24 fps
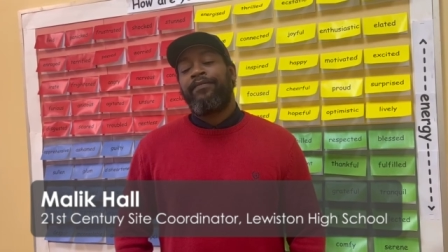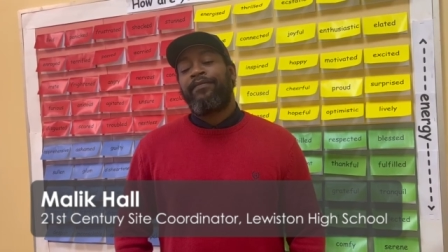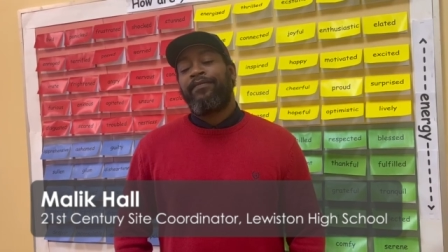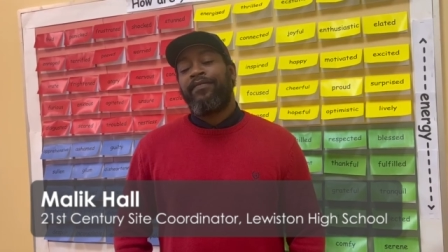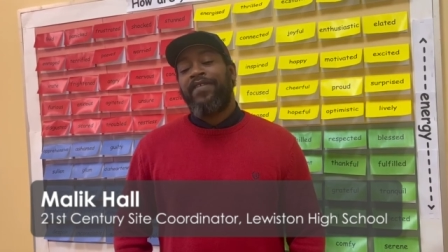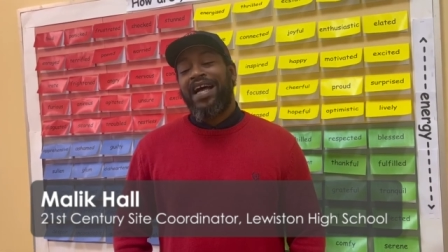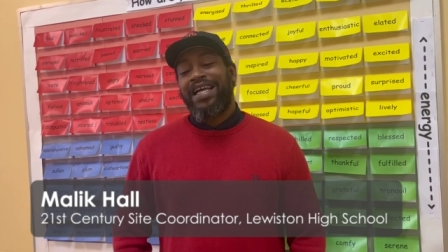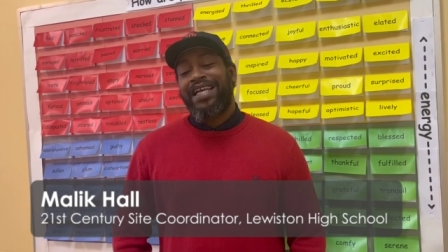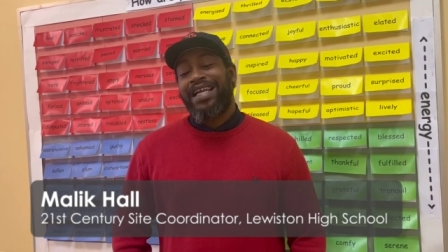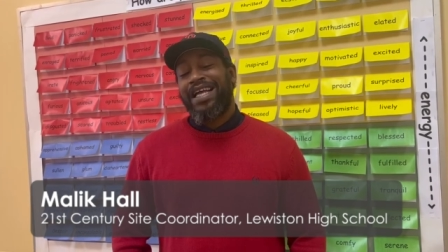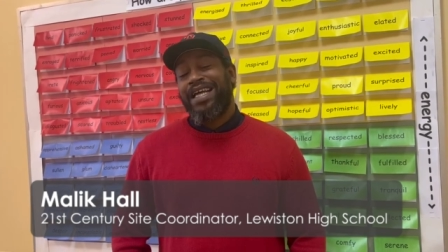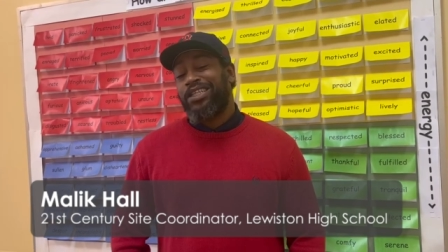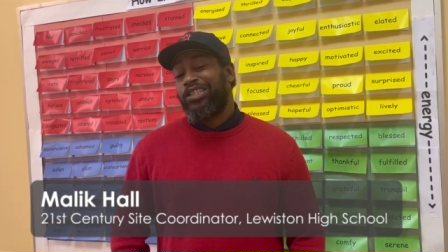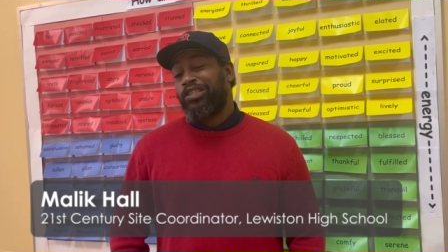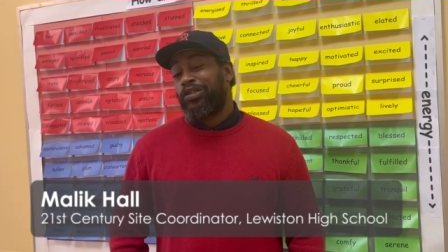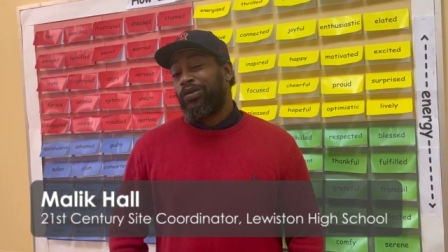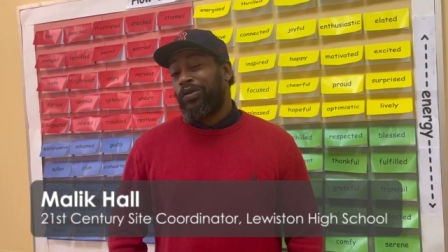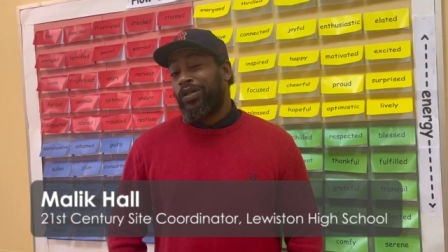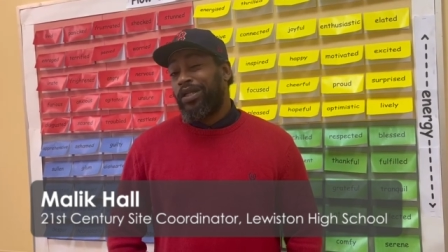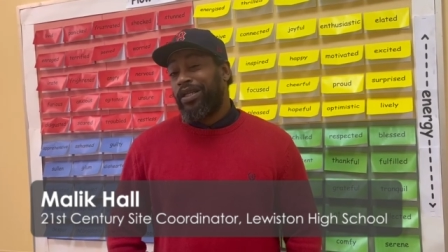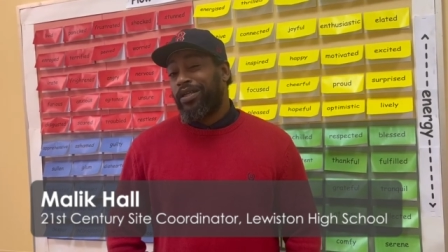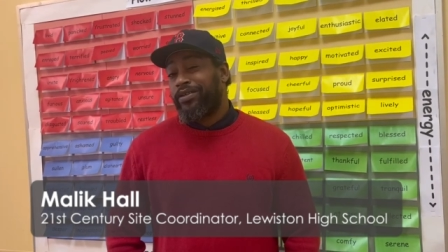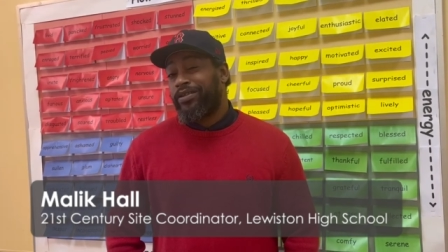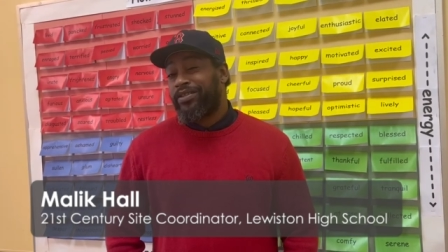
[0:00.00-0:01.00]
financial
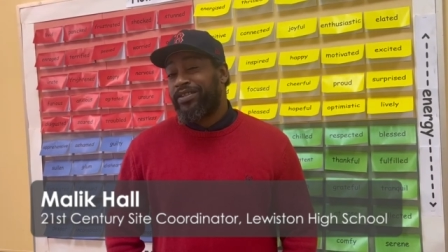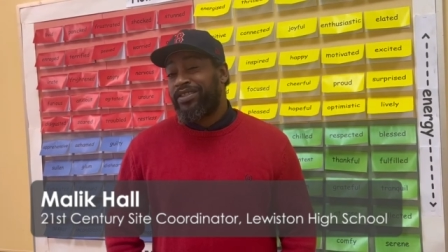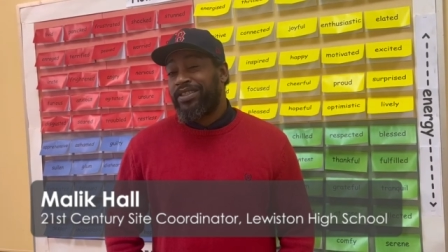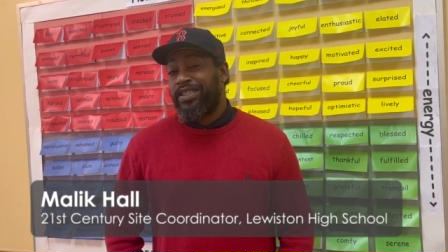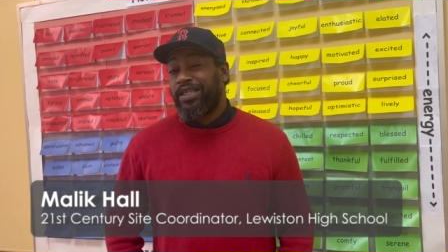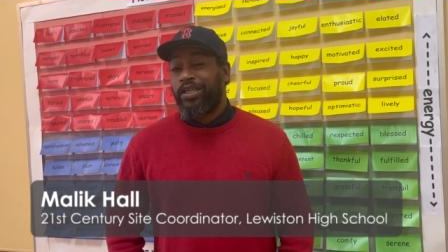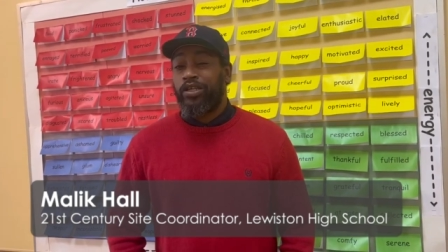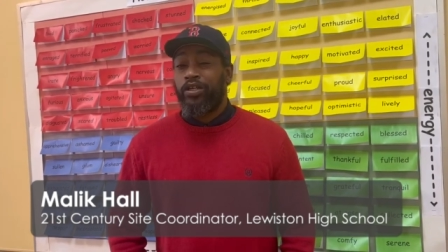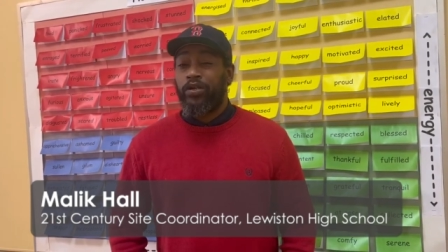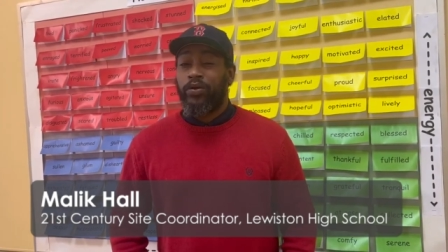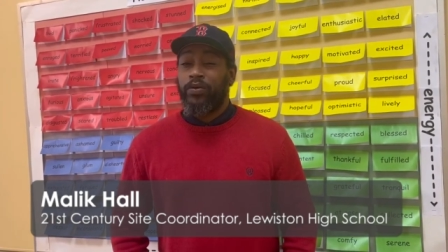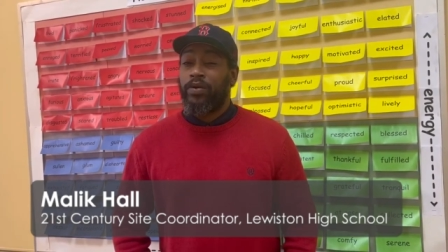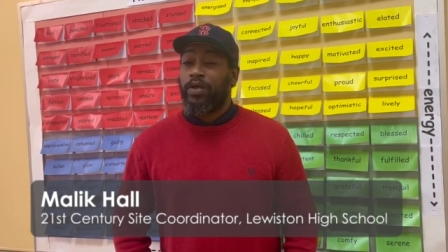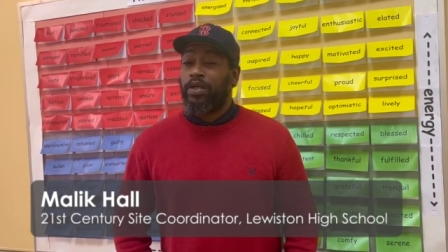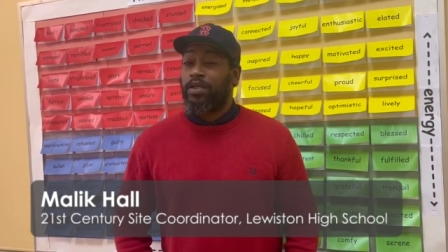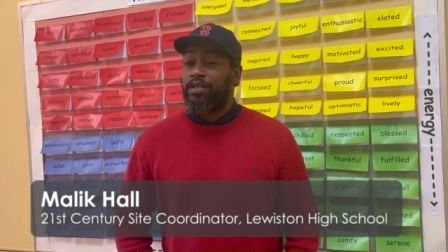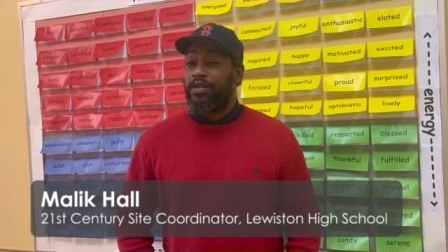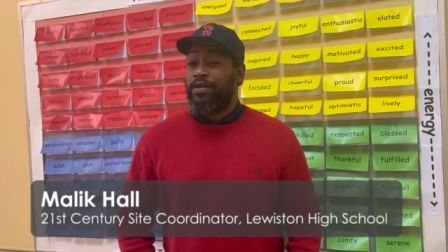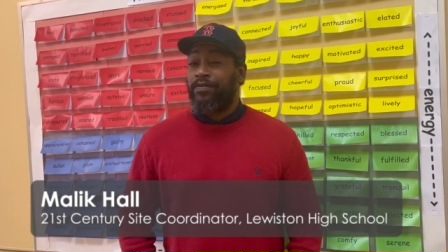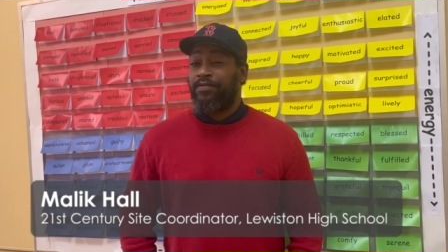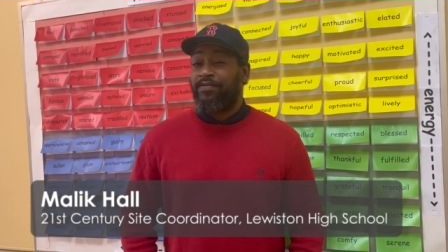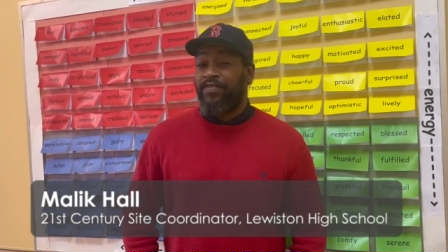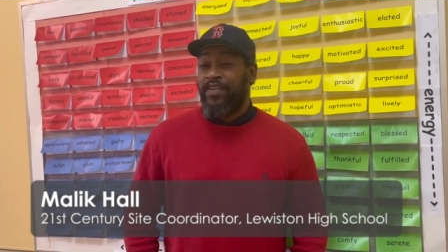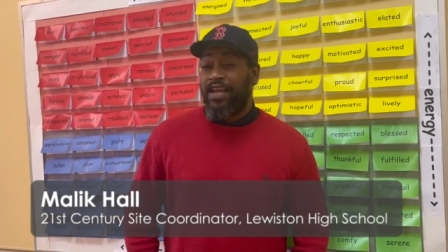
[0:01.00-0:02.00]
literacy, career
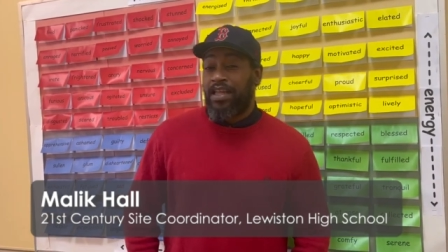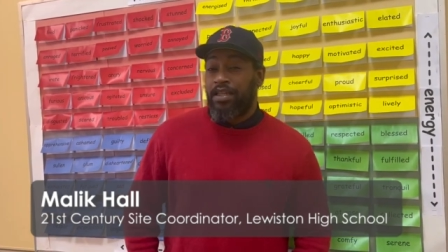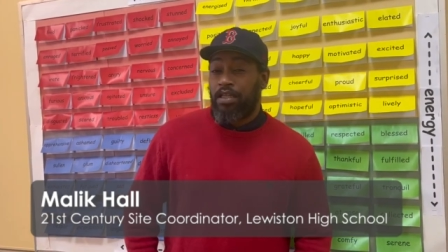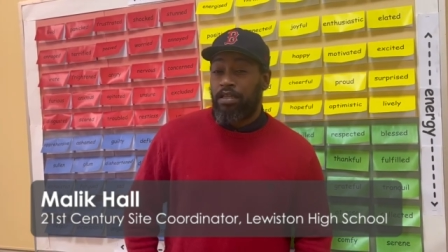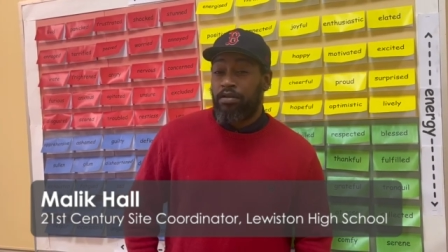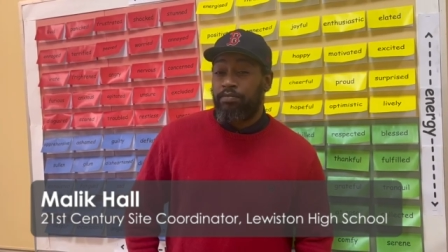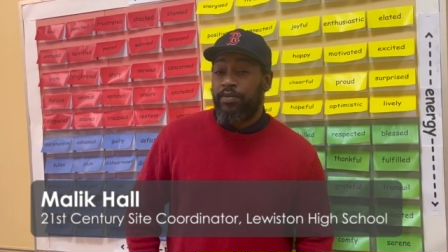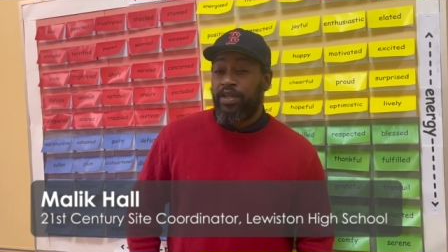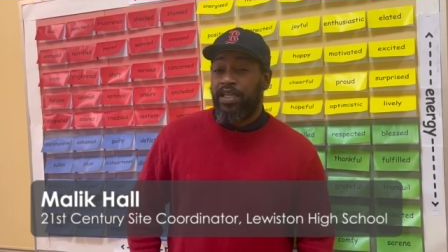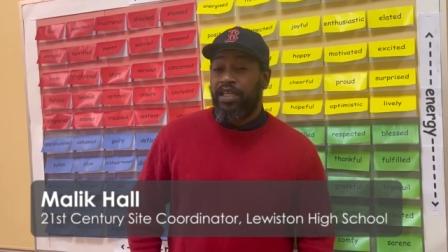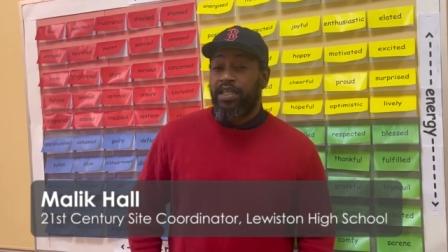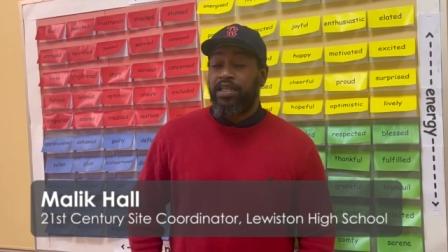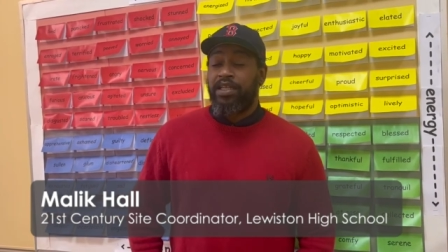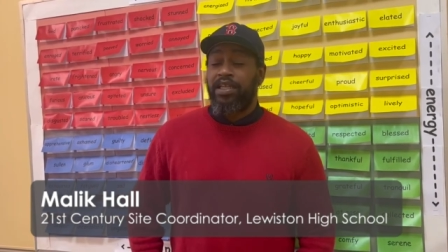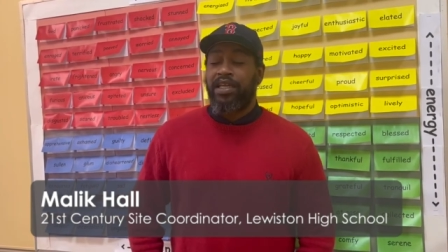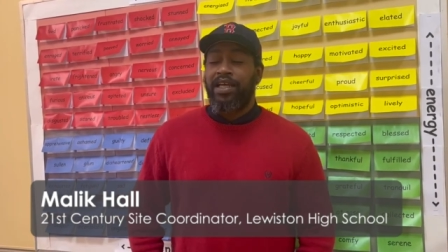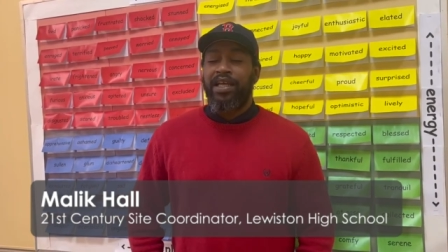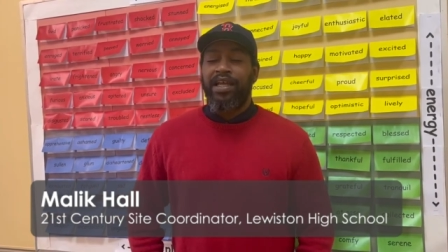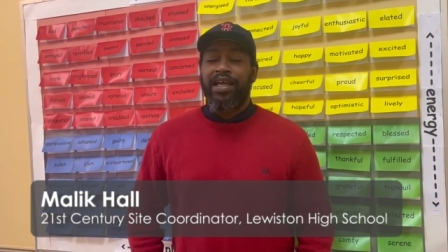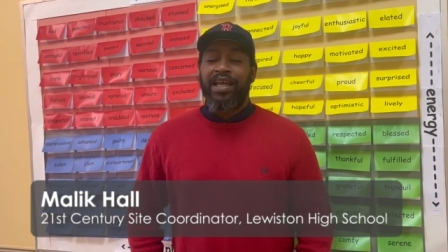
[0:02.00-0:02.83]
development,